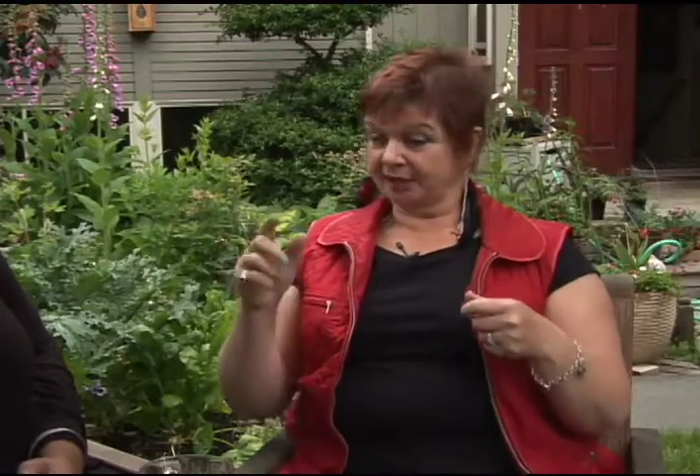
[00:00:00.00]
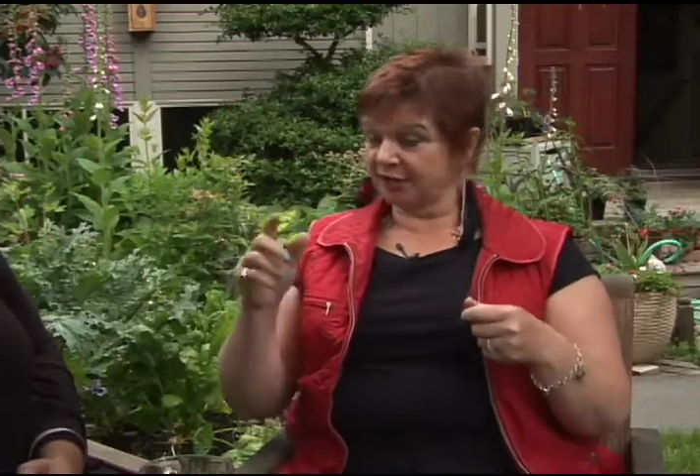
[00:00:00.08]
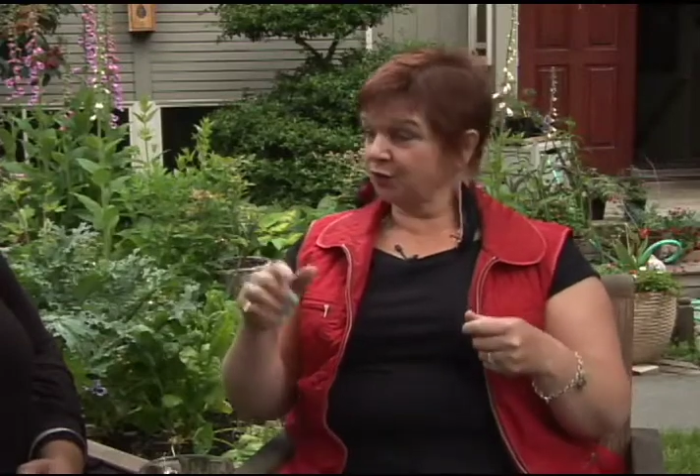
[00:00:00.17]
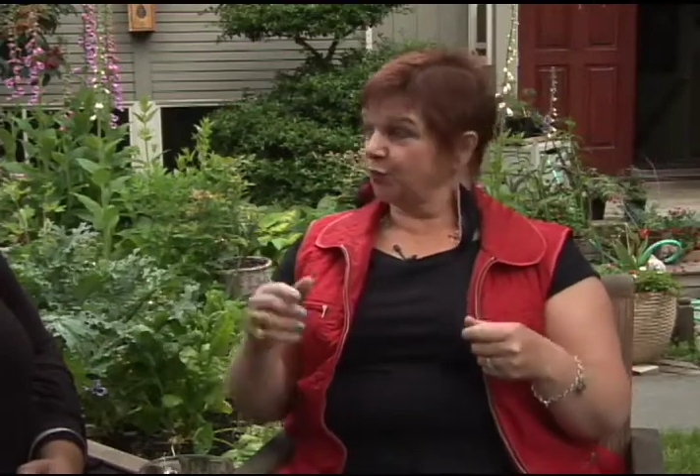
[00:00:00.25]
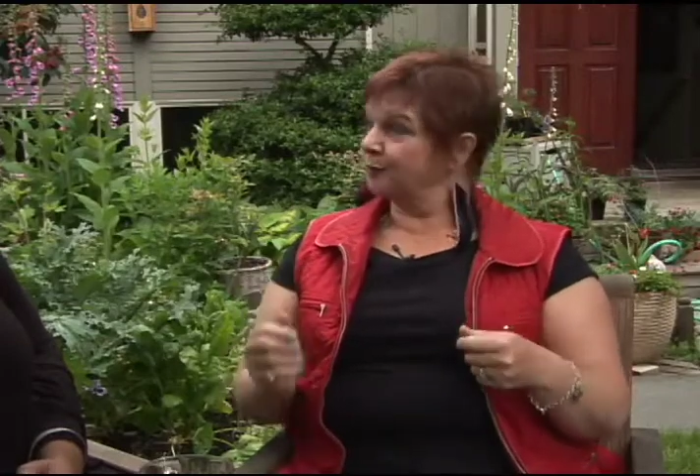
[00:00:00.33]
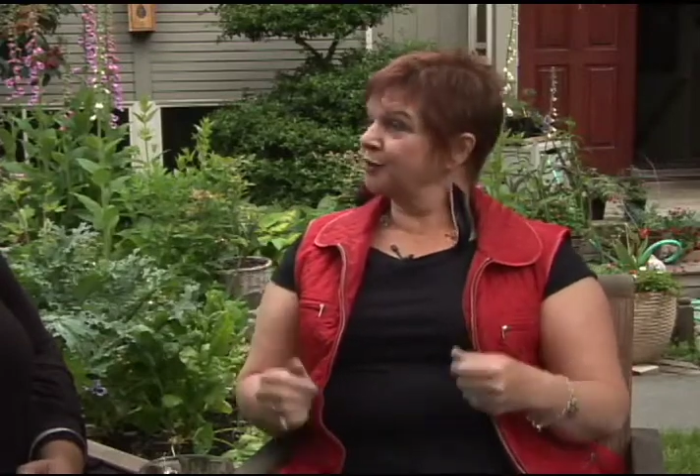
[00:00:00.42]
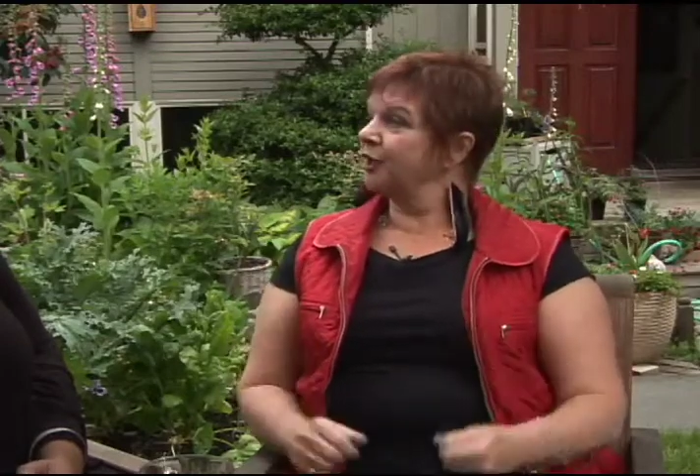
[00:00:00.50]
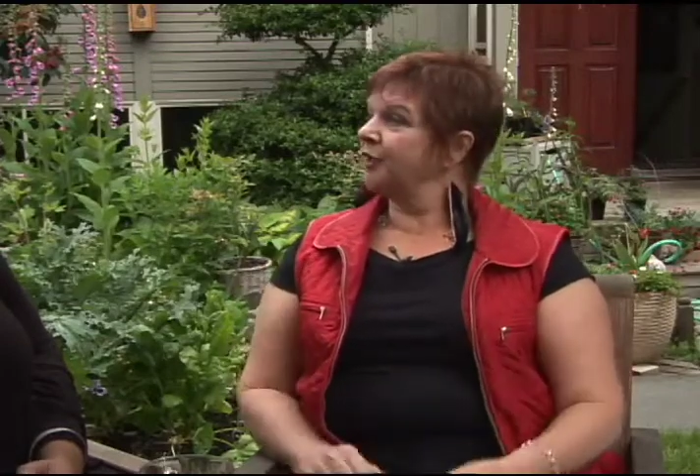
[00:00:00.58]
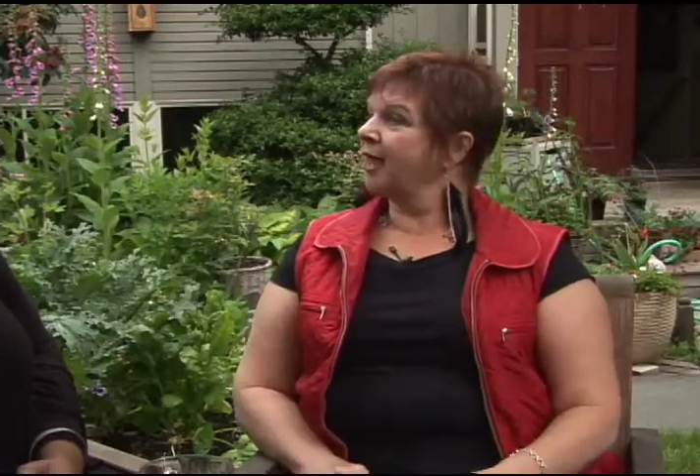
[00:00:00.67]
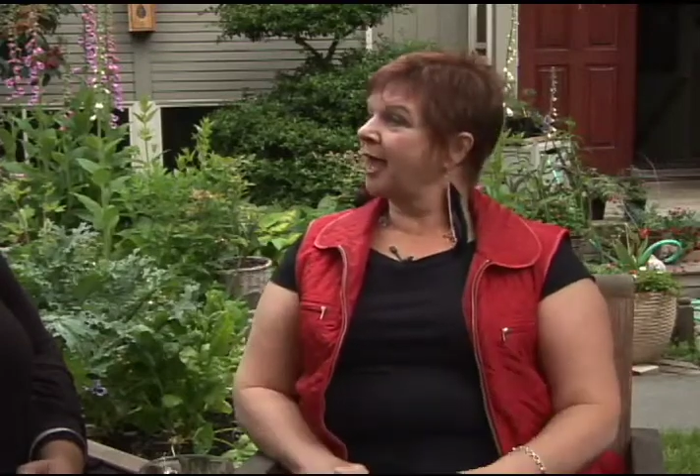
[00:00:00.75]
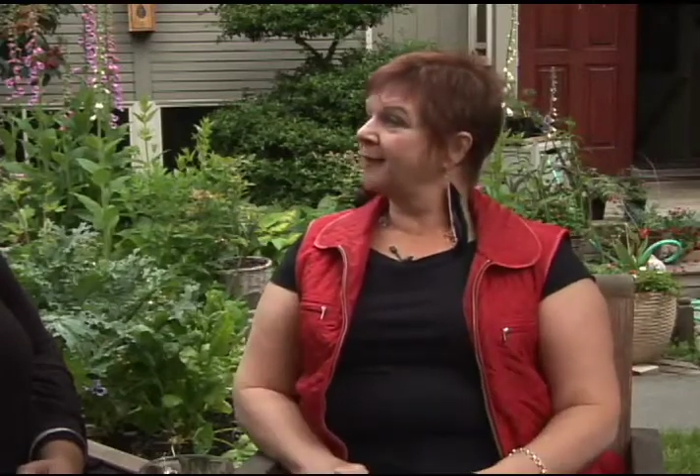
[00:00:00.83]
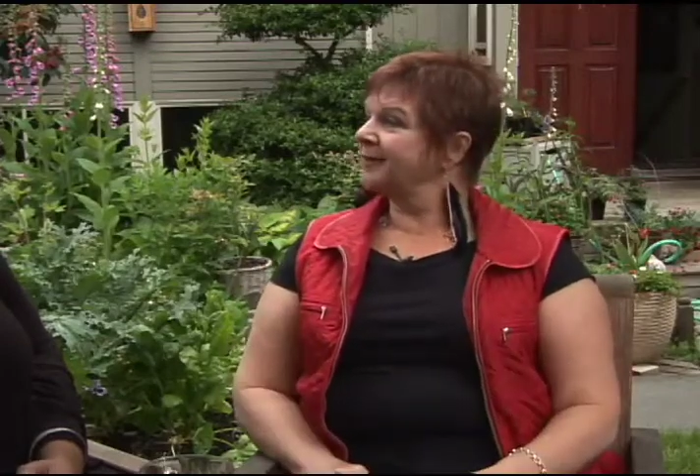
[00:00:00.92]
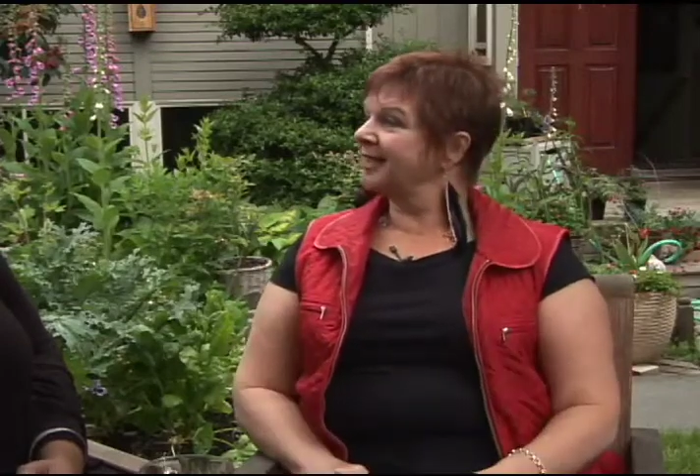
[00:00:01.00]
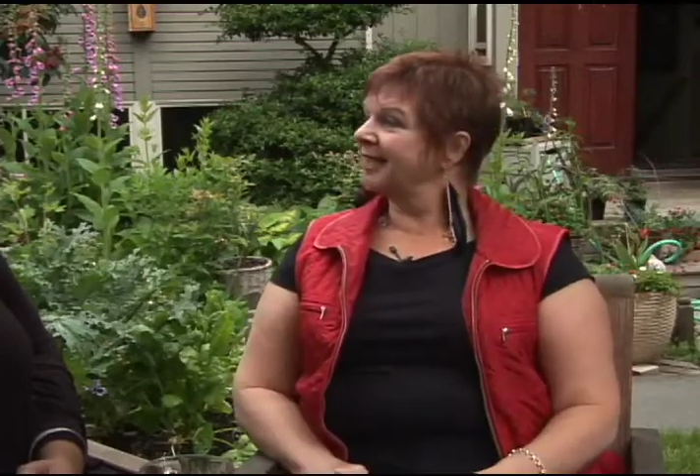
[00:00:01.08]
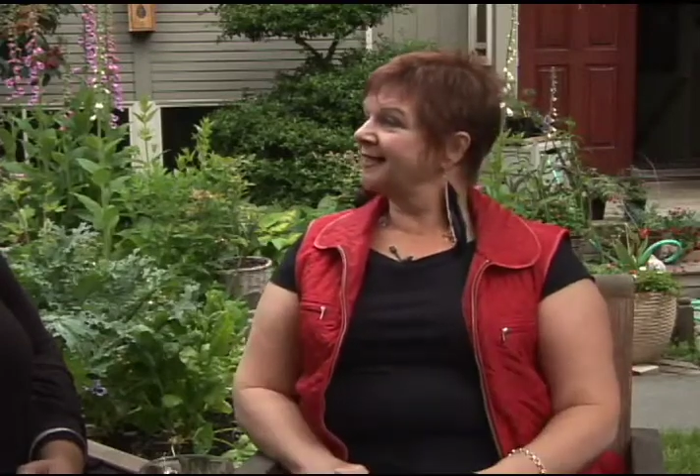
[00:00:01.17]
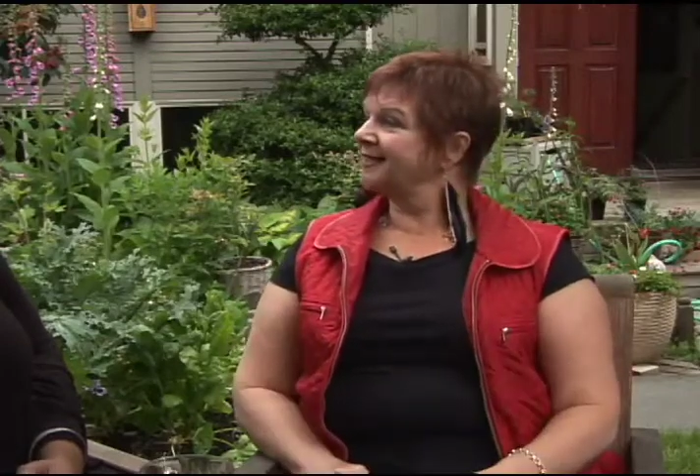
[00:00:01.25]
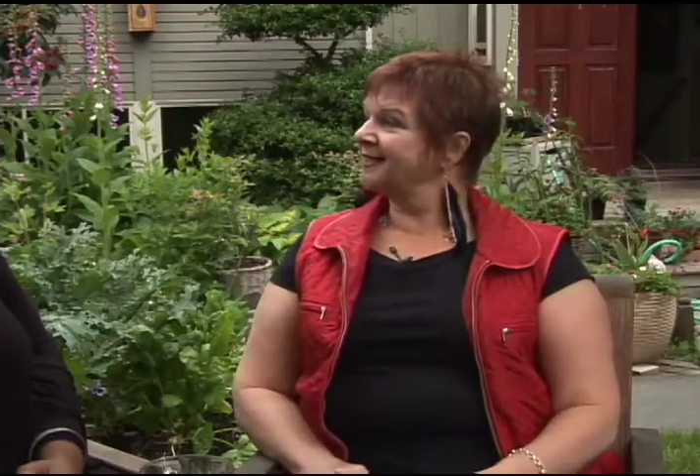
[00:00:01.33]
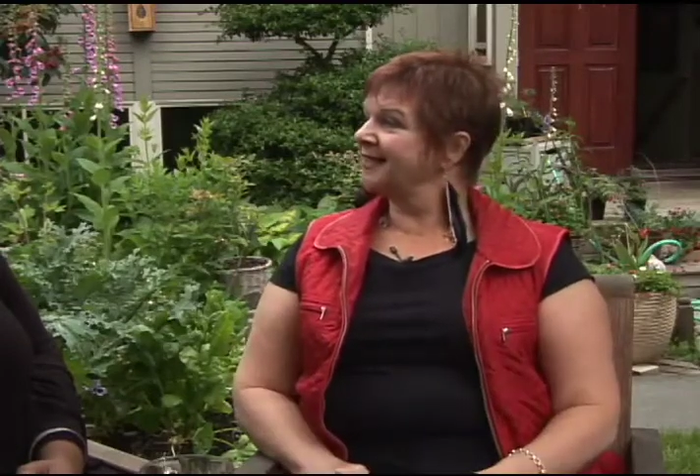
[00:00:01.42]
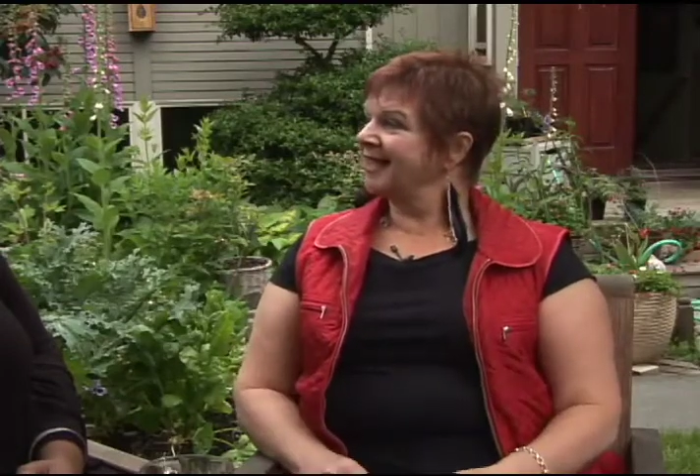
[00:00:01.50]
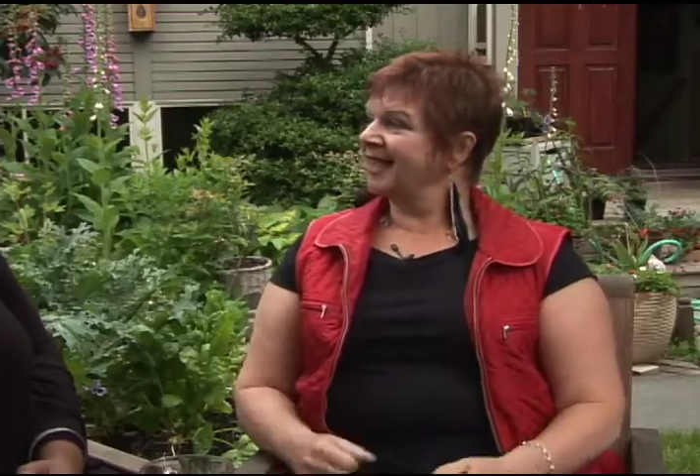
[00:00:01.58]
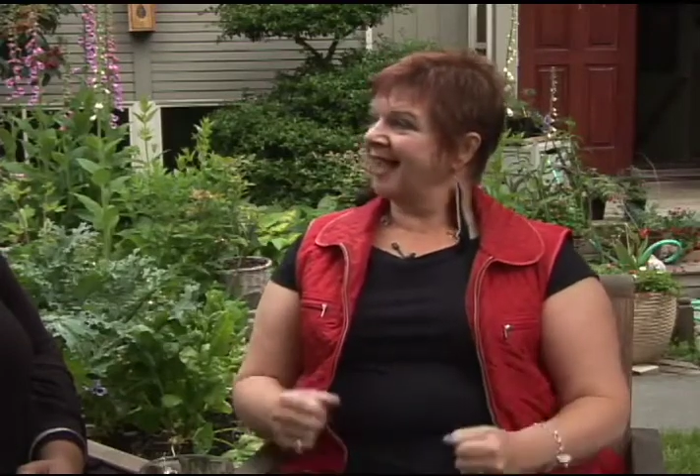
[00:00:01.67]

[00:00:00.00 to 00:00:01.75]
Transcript: description of the habitats,